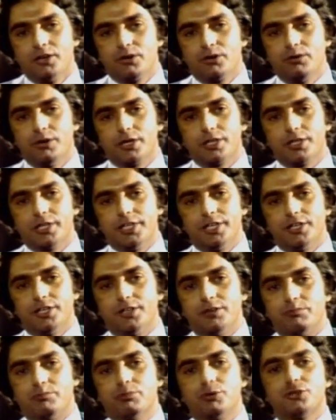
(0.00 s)

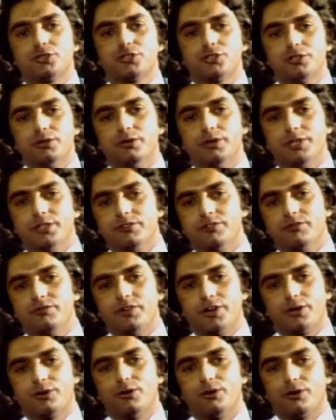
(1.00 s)
quickly pursuing
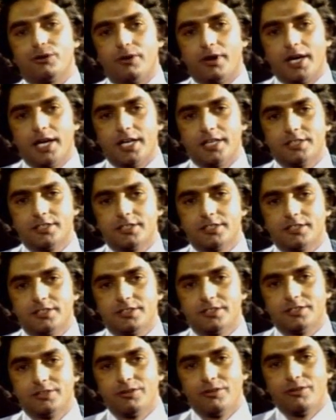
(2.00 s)
federal grants